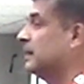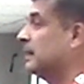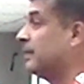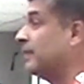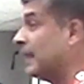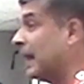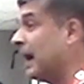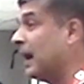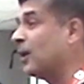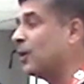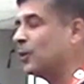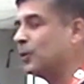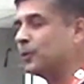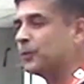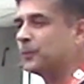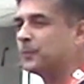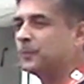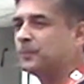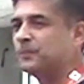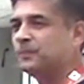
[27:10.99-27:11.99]
Now,
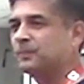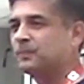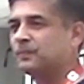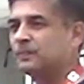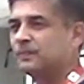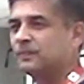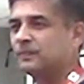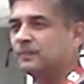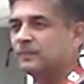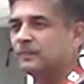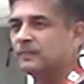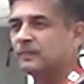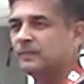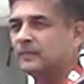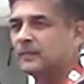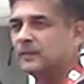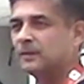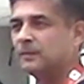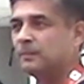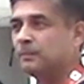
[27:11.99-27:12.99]

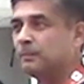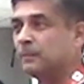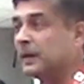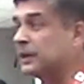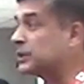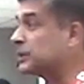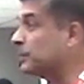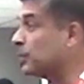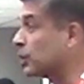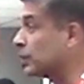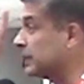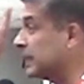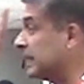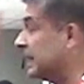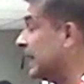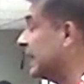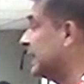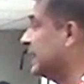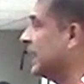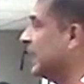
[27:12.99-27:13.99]
much more than
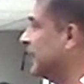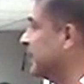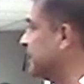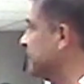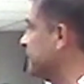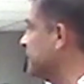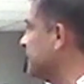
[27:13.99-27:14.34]
that time,